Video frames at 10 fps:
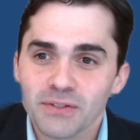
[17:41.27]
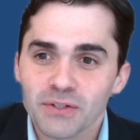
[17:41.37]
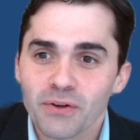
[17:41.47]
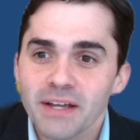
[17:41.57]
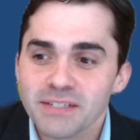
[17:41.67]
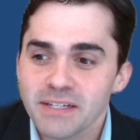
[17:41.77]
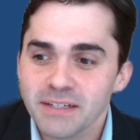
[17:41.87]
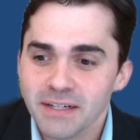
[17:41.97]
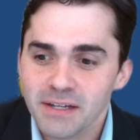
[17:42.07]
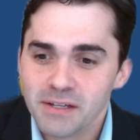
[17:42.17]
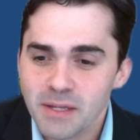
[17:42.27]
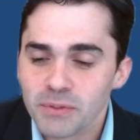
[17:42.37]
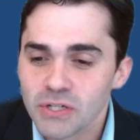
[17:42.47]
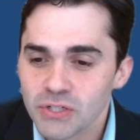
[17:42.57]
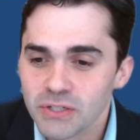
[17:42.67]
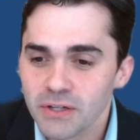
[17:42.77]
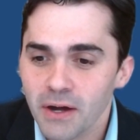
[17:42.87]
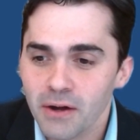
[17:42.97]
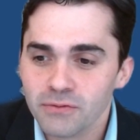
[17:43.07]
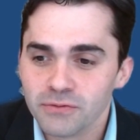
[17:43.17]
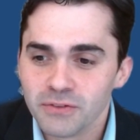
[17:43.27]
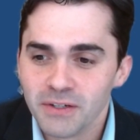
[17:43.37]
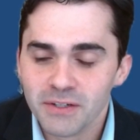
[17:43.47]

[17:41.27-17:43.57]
the crazy imposition of,